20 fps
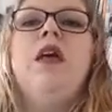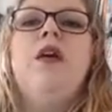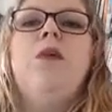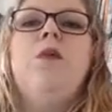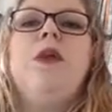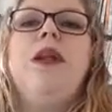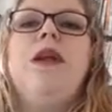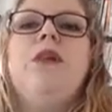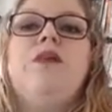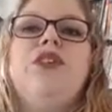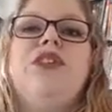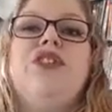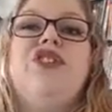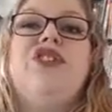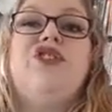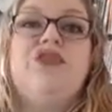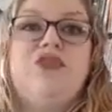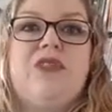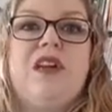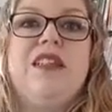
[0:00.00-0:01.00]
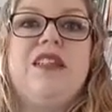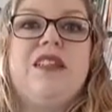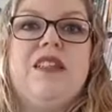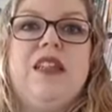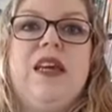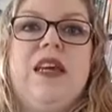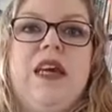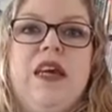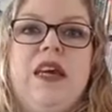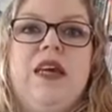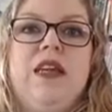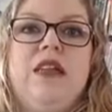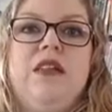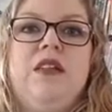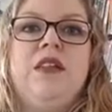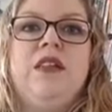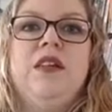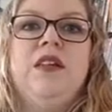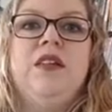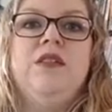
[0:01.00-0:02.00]
We don't just trust the
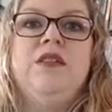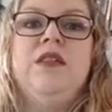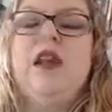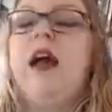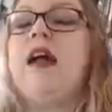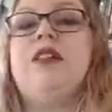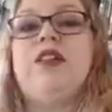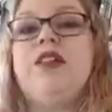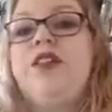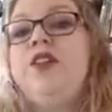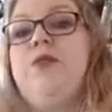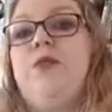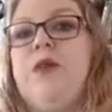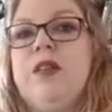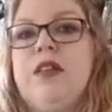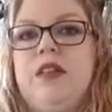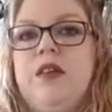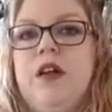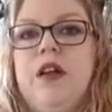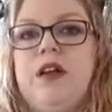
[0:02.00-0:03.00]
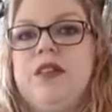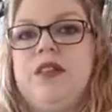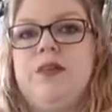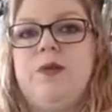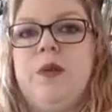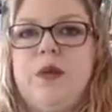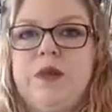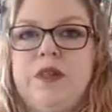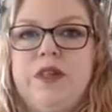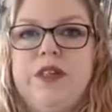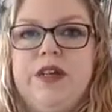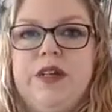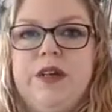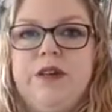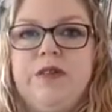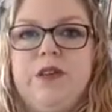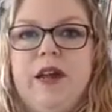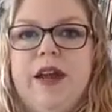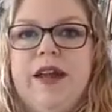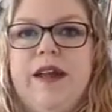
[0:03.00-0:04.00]
kids not to do what they're not supposed to
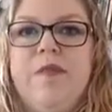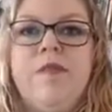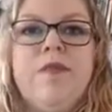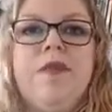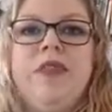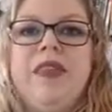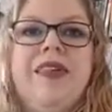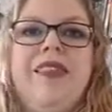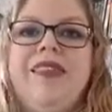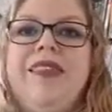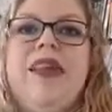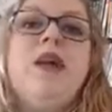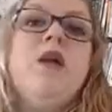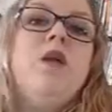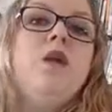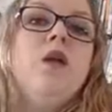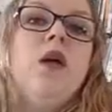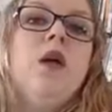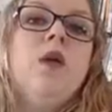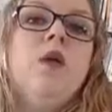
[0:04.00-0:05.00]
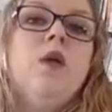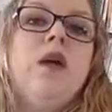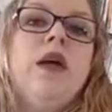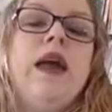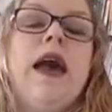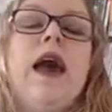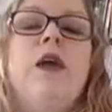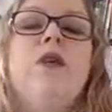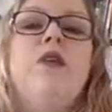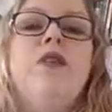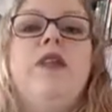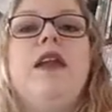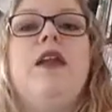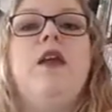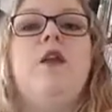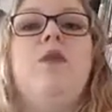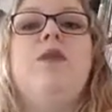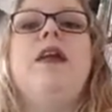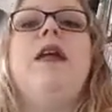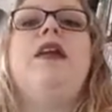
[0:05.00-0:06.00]
do, right? They don't know. How do they
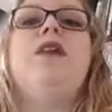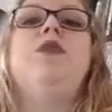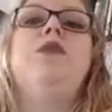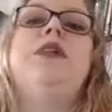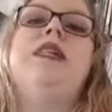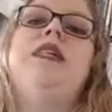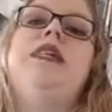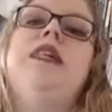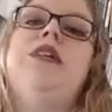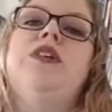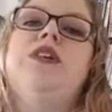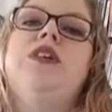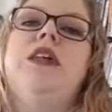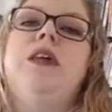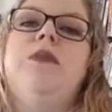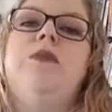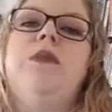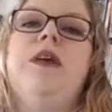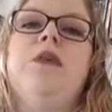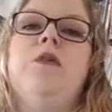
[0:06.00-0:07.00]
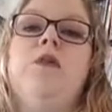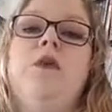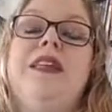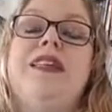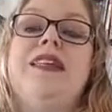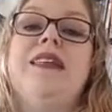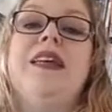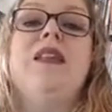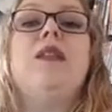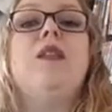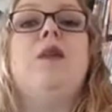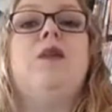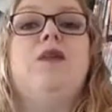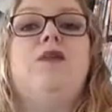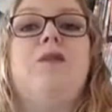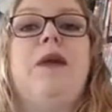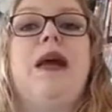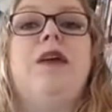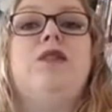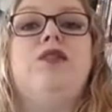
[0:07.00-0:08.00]
know? Because we teach them and we set those
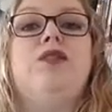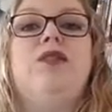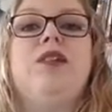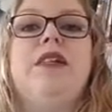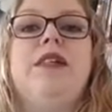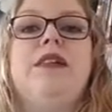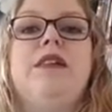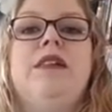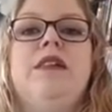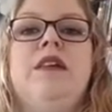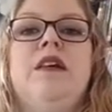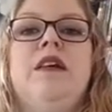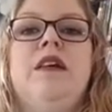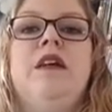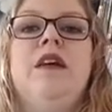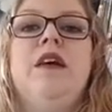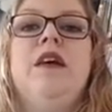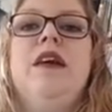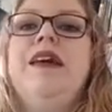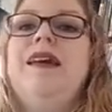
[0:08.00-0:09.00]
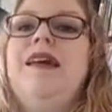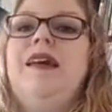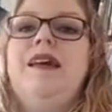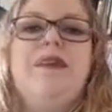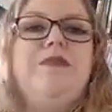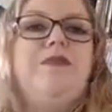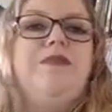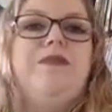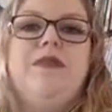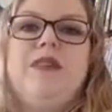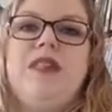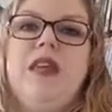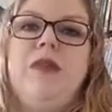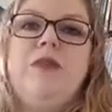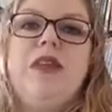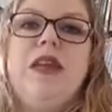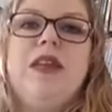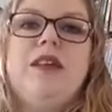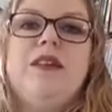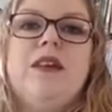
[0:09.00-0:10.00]
boundaries. Same
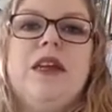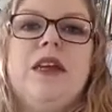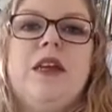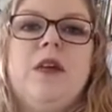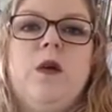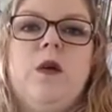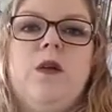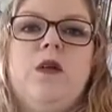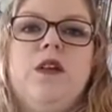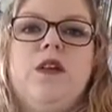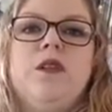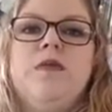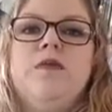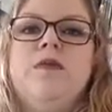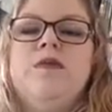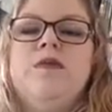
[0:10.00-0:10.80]
thing as they get older.